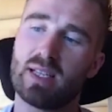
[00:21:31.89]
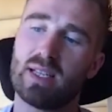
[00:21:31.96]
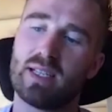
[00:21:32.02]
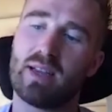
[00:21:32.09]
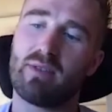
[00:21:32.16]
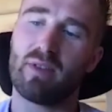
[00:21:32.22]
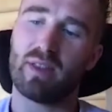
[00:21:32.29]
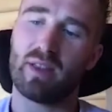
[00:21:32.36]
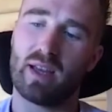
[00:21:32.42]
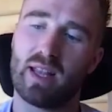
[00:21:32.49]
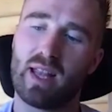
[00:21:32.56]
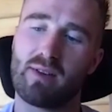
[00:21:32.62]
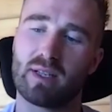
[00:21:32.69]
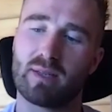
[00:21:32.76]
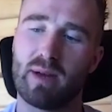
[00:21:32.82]
is everything in
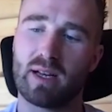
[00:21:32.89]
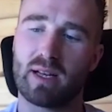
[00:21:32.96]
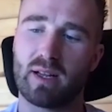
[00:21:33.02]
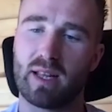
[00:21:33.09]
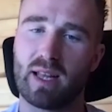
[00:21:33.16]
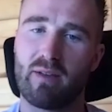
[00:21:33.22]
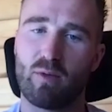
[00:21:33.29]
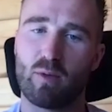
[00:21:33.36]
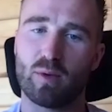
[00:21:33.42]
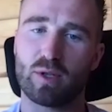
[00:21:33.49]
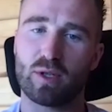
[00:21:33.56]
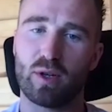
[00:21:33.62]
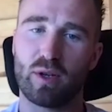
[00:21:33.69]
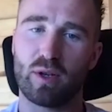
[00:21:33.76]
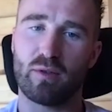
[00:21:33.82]
that respect i think
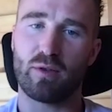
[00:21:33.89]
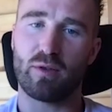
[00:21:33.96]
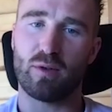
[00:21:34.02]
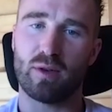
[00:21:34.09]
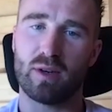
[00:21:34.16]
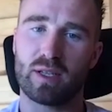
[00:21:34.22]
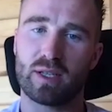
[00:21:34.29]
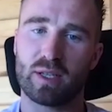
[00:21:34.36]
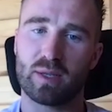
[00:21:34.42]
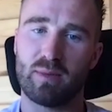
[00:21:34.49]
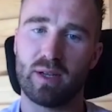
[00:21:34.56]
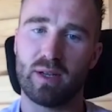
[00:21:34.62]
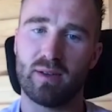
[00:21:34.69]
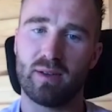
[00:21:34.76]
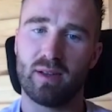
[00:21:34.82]
everyone's looking for and it's just
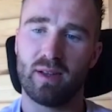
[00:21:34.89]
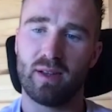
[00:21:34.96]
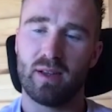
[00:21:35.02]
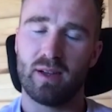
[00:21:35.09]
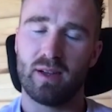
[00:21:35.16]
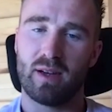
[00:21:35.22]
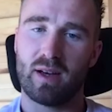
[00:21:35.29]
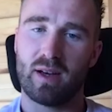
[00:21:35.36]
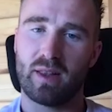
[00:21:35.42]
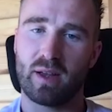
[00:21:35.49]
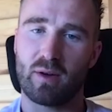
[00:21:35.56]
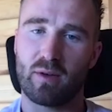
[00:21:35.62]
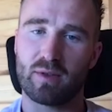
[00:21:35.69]
been yeah